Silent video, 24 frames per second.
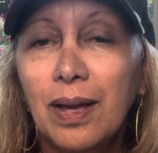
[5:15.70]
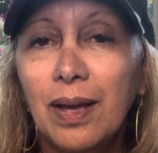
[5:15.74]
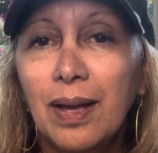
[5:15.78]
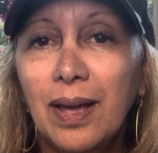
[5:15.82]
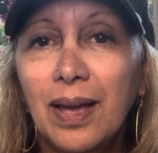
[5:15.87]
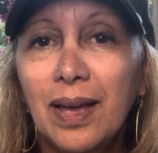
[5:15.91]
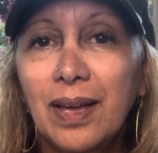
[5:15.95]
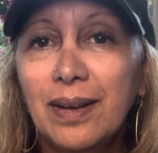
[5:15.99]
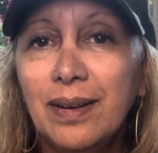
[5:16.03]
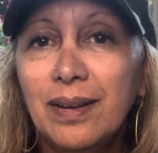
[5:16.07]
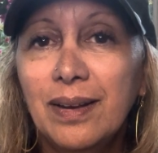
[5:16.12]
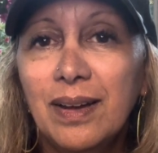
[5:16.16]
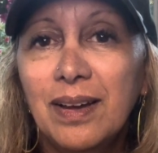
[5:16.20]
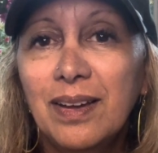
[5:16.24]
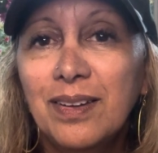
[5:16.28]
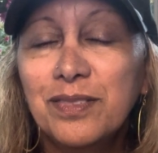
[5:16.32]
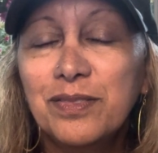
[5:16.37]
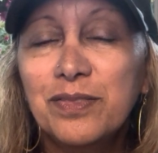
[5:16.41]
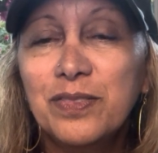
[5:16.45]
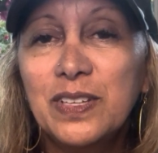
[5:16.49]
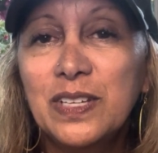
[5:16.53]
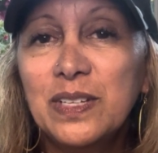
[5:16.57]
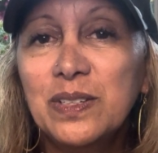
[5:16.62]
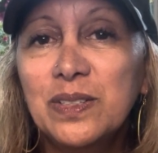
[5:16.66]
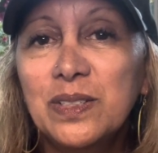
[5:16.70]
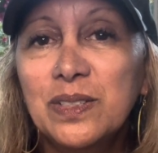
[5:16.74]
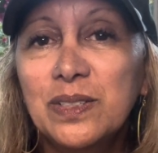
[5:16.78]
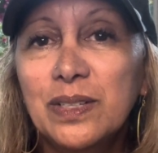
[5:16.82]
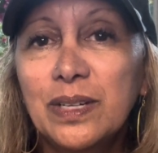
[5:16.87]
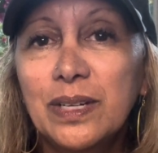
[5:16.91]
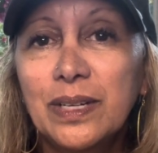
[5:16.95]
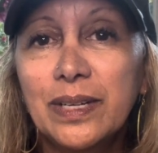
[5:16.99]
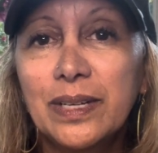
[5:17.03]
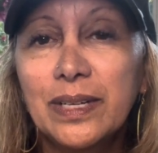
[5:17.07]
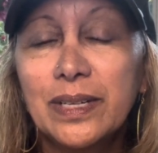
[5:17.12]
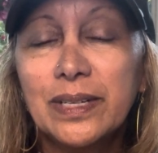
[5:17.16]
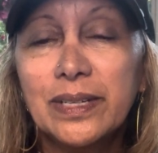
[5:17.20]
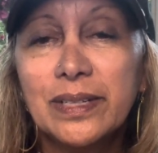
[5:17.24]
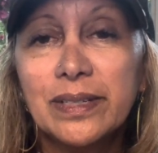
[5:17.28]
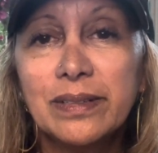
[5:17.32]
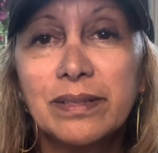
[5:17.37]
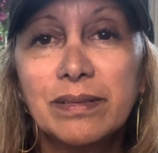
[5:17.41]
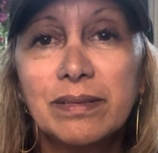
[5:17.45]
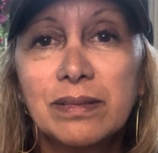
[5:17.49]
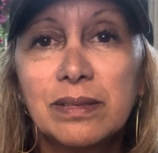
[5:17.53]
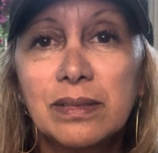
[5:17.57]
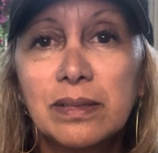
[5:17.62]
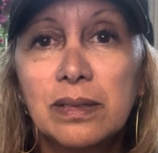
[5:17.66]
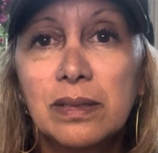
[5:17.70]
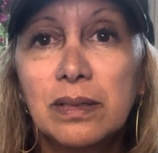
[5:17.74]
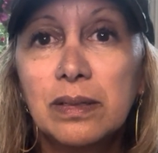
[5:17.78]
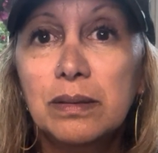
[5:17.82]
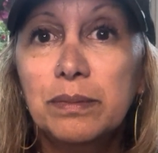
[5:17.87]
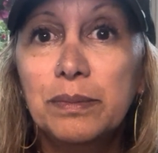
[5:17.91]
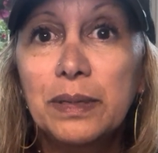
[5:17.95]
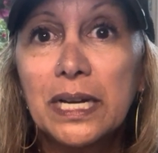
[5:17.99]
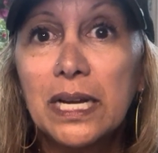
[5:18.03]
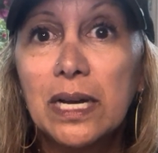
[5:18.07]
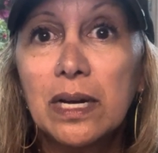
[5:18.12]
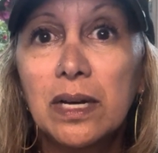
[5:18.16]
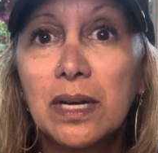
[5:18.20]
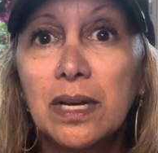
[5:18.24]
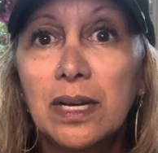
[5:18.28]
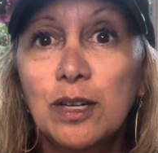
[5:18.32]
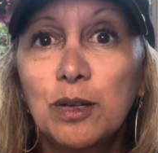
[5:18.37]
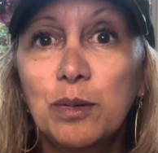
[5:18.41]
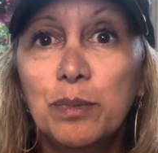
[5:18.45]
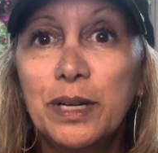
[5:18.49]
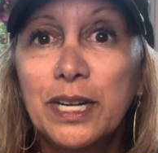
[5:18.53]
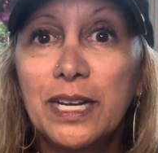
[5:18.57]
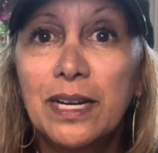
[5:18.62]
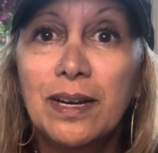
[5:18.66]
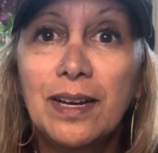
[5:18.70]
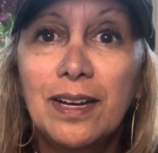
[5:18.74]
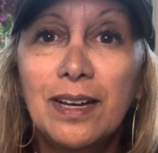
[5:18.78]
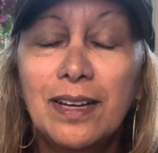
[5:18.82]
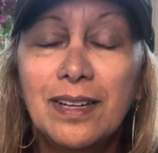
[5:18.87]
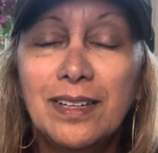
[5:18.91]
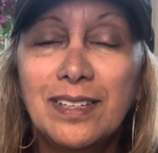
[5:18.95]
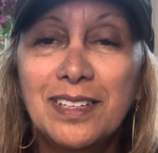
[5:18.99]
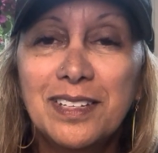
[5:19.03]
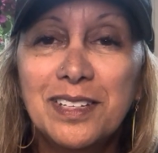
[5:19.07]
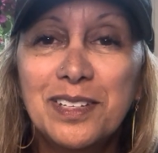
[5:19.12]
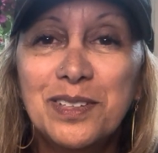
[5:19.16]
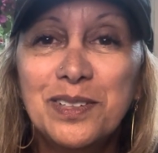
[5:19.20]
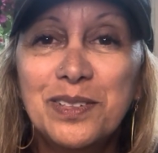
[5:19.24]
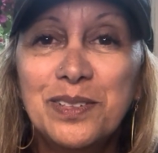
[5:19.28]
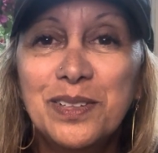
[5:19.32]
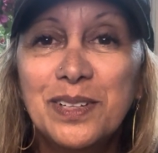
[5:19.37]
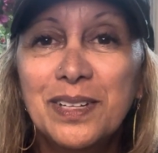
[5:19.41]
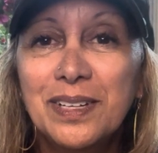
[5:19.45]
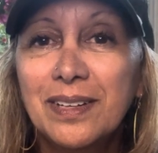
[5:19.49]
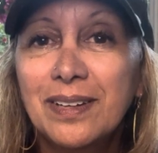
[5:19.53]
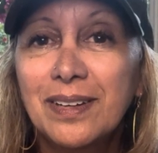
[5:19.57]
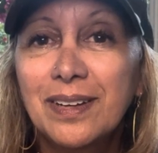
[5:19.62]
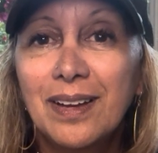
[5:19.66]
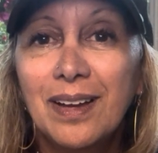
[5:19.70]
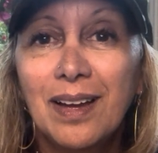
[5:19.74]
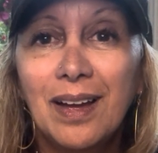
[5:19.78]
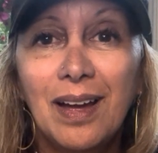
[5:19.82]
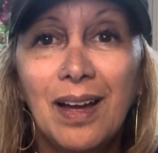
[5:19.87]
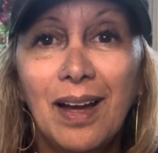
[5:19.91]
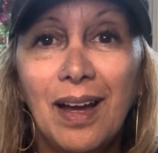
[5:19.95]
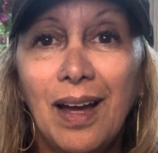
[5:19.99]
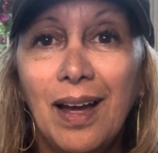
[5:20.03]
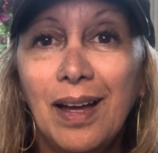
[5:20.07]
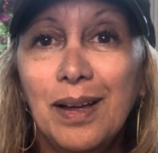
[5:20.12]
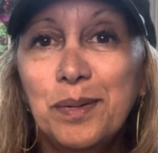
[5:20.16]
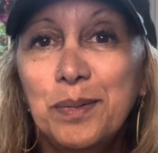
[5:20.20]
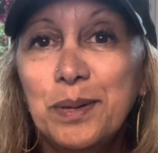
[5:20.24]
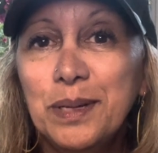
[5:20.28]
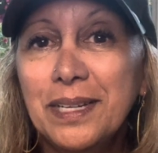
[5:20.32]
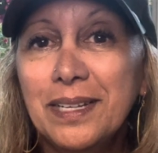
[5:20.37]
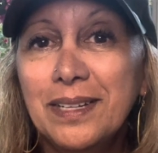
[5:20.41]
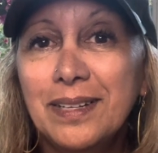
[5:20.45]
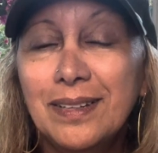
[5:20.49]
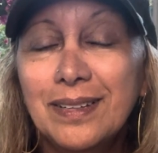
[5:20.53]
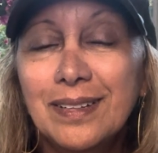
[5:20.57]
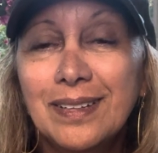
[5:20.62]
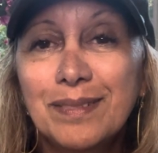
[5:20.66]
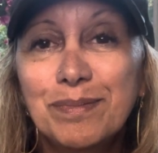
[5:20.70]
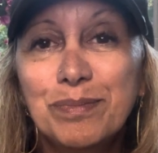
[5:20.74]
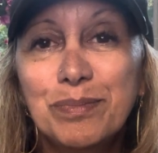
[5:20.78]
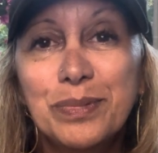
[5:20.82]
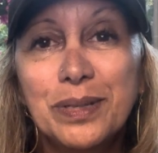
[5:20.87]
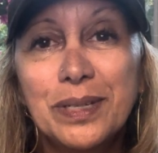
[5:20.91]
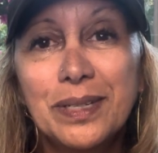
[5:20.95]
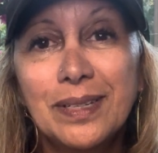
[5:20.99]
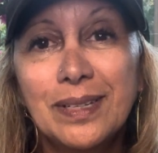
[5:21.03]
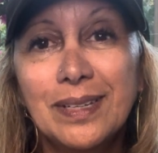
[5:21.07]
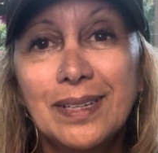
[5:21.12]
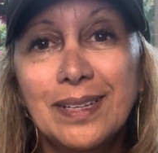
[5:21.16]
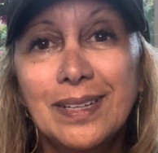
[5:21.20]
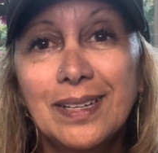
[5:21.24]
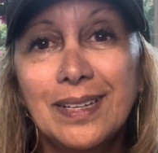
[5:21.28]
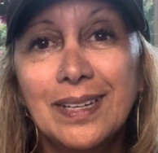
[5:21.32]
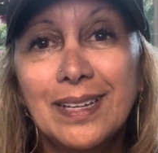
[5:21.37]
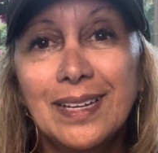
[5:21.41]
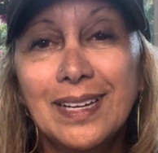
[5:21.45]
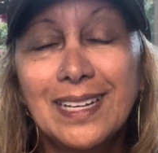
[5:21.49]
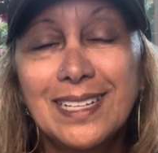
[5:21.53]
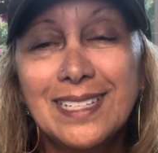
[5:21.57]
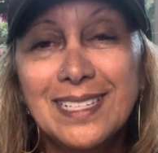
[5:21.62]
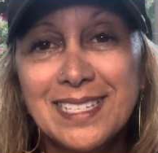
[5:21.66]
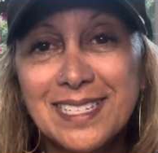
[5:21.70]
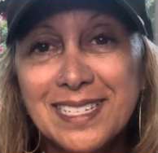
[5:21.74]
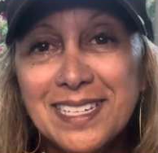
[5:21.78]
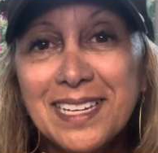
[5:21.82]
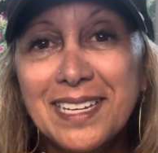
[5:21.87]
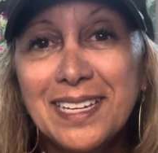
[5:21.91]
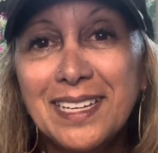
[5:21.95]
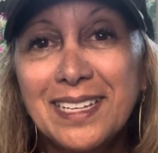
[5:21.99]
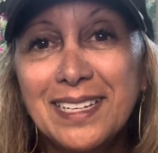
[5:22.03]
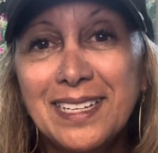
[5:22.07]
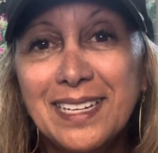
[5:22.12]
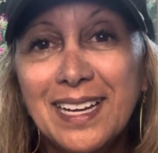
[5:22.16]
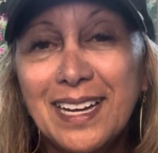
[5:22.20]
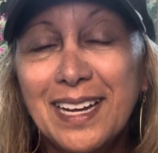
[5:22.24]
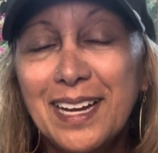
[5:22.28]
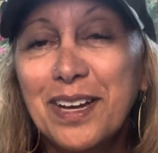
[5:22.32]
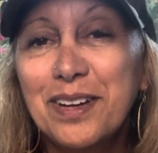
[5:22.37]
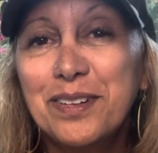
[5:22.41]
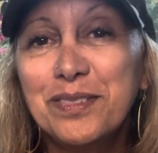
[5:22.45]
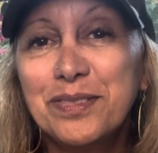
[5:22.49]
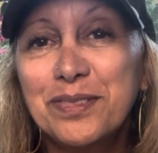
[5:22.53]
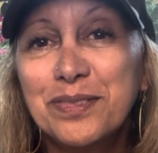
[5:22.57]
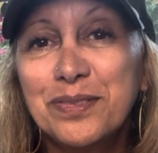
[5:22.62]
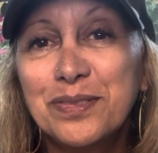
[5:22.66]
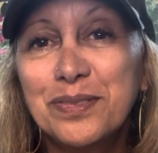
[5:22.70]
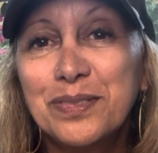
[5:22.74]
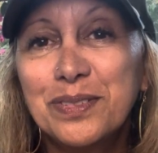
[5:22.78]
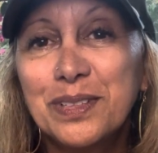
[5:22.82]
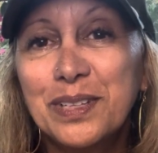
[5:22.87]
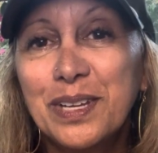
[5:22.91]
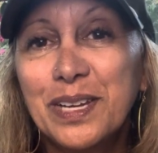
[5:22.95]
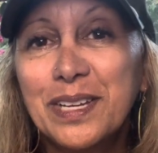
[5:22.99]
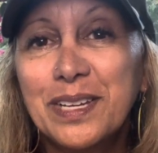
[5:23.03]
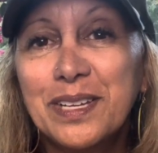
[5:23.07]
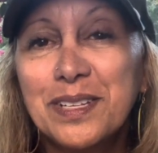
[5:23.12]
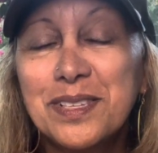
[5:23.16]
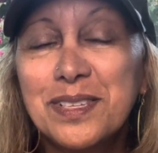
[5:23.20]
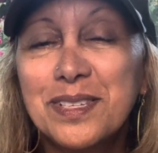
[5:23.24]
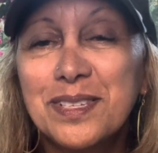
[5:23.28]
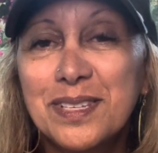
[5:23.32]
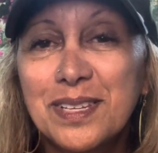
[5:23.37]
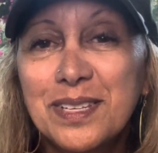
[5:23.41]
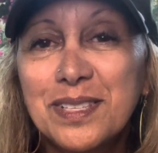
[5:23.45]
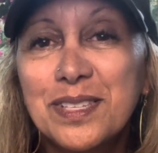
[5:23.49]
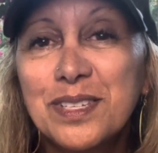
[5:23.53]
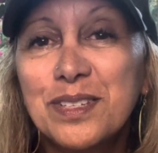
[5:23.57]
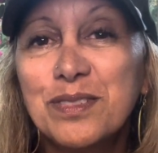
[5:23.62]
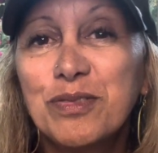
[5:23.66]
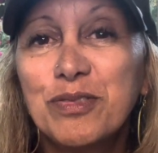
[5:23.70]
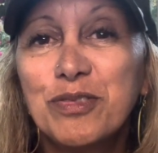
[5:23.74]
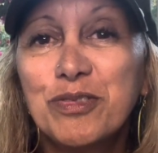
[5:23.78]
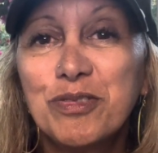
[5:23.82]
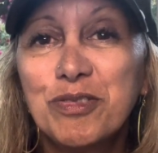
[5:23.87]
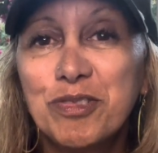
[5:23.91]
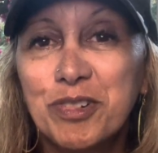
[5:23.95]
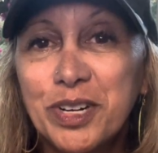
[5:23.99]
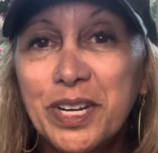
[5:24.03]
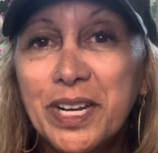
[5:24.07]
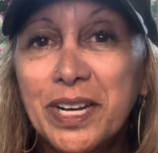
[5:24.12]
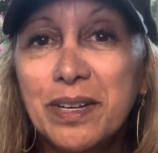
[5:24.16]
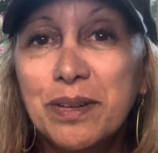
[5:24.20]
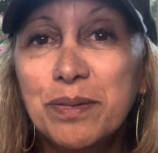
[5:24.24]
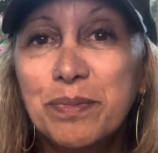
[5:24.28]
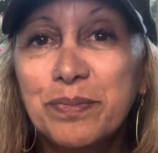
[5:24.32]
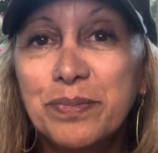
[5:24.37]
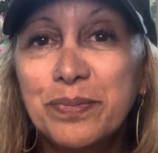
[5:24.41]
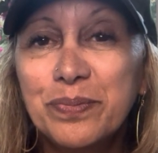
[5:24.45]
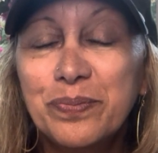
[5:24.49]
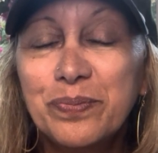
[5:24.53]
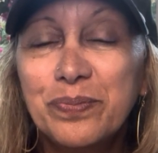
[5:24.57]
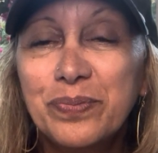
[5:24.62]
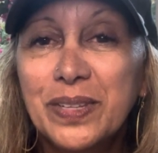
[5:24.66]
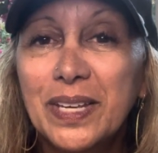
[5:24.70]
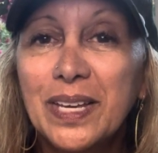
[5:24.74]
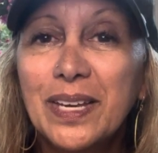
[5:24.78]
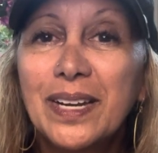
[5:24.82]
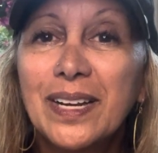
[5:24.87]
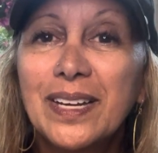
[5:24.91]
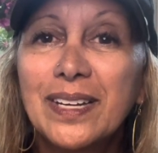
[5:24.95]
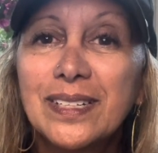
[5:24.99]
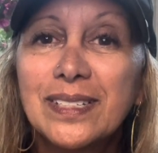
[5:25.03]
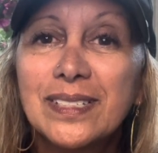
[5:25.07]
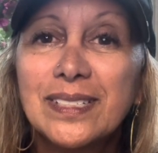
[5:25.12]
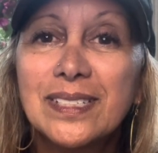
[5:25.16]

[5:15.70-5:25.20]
and not feel like, oh my God, you know? I mean, but instead have like a sense of freedom in it.